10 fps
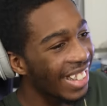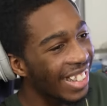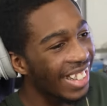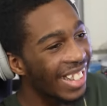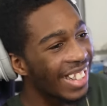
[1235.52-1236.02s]

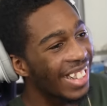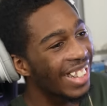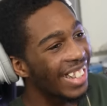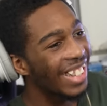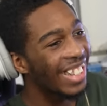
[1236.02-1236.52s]
I'm only
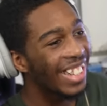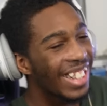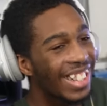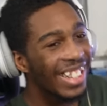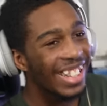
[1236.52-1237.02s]
joking. You don't
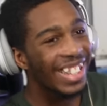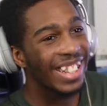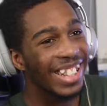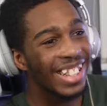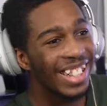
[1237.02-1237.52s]
actually owe me a
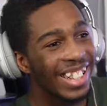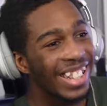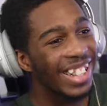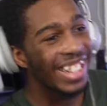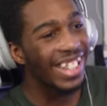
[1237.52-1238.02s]
grand, I'm
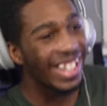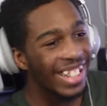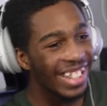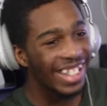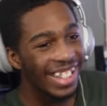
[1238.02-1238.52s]
joking. But
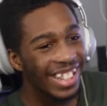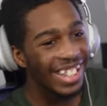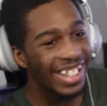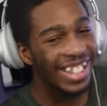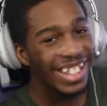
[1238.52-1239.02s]
I am
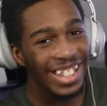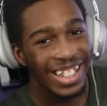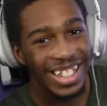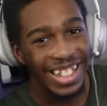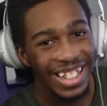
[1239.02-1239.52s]
letting you know
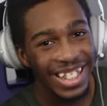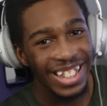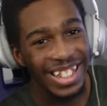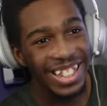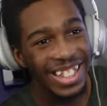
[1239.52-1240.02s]
though,
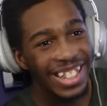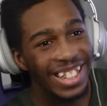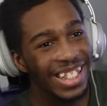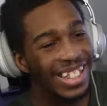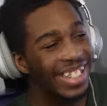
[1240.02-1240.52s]
the price is
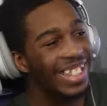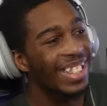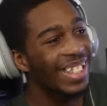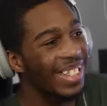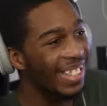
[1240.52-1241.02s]
going up for rent
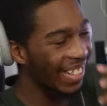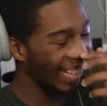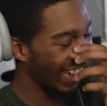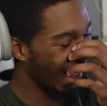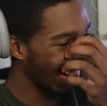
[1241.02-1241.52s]
soon now.
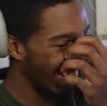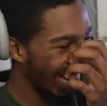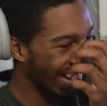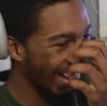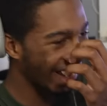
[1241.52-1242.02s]
Okay.
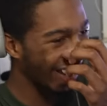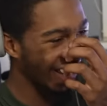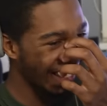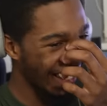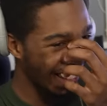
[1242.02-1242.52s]

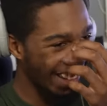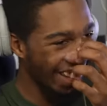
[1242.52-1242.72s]
100%.